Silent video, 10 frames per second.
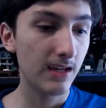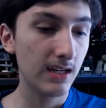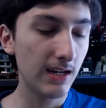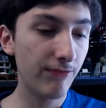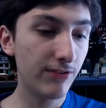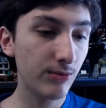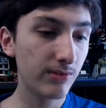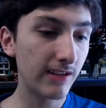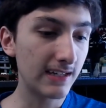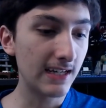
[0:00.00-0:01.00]
if she
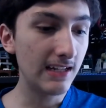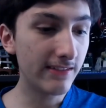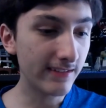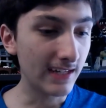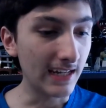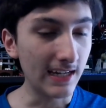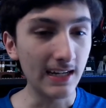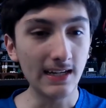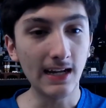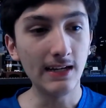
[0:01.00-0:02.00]
was like instigating
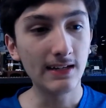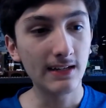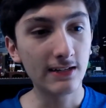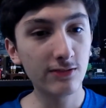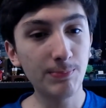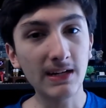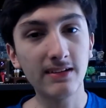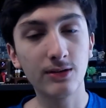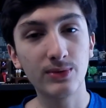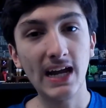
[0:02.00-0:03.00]
it and
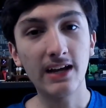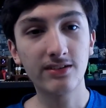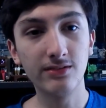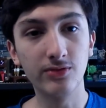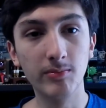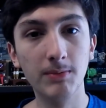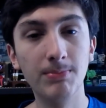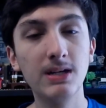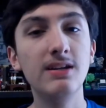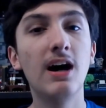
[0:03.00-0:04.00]
expecting a reaction from him,
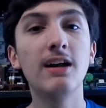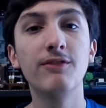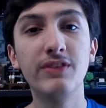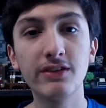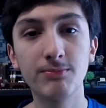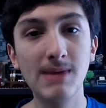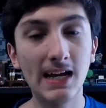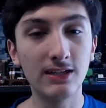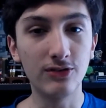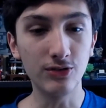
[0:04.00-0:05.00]
but not of this
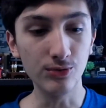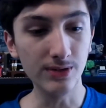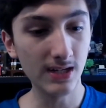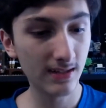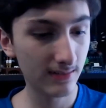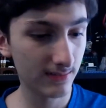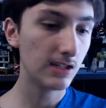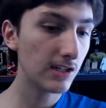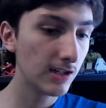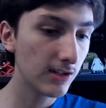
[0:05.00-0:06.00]
magnitude.
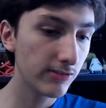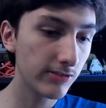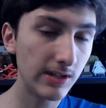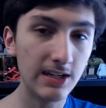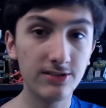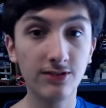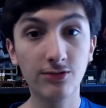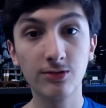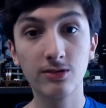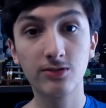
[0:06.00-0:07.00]
So yeah, she
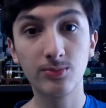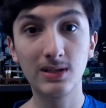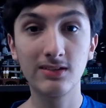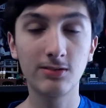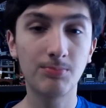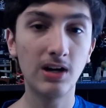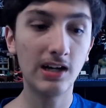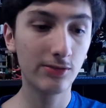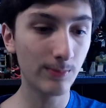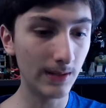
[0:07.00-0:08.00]
just looks really
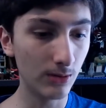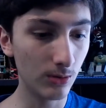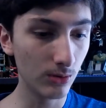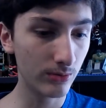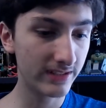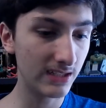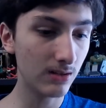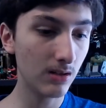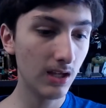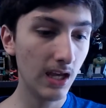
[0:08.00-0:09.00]
surprised by the whole ordeal.